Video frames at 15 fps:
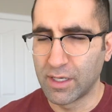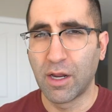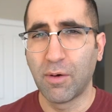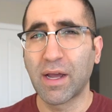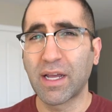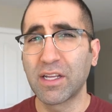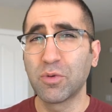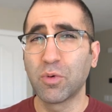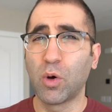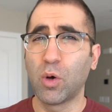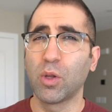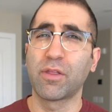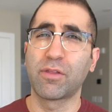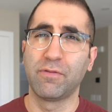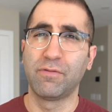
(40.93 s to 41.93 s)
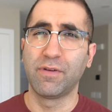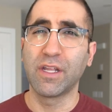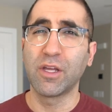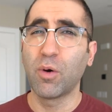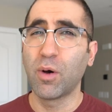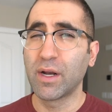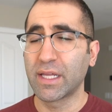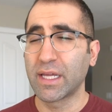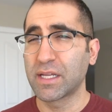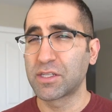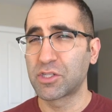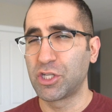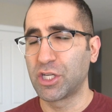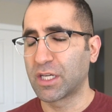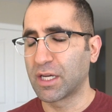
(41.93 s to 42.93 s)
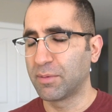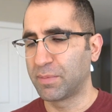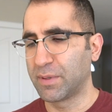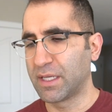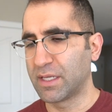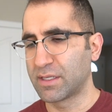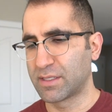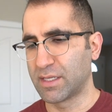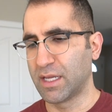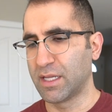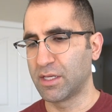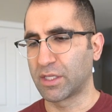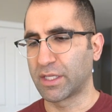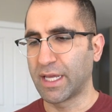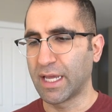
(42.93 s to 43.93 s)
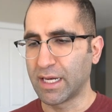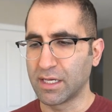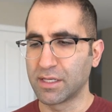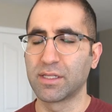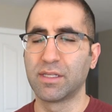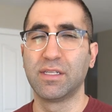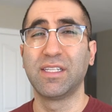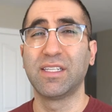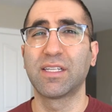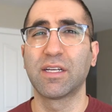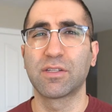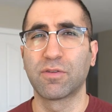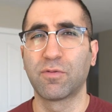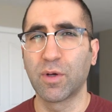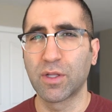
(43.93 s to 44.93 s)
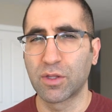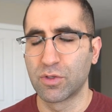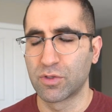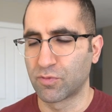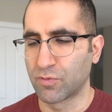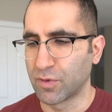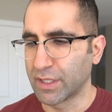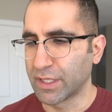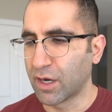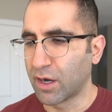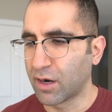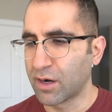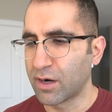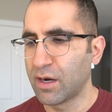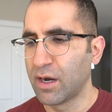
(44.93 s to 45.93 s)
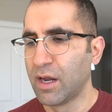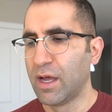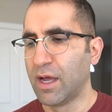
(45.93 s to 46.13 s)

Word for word: Now I can do a whole other video on ESG companies and get into the details of what those really are.